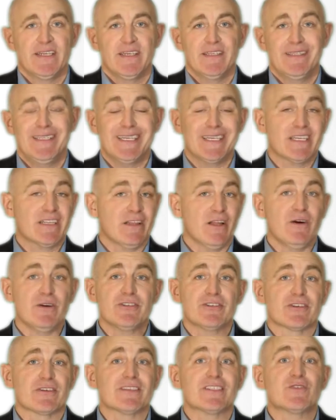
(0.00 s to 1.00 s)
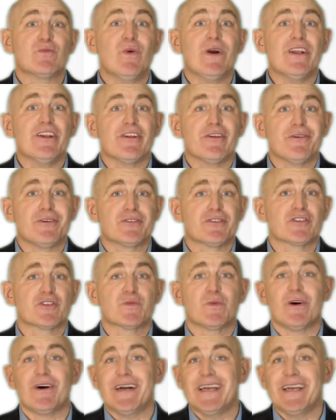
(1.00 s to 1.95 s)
The enclosure is what users will